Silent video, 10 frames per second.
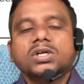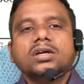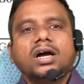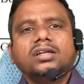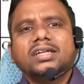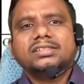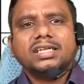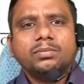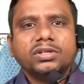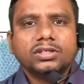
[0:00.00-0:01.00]
Under SLM
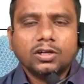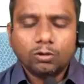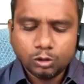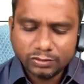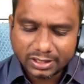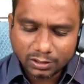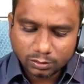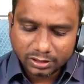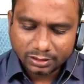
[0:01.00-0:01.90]
method, how do we calculate?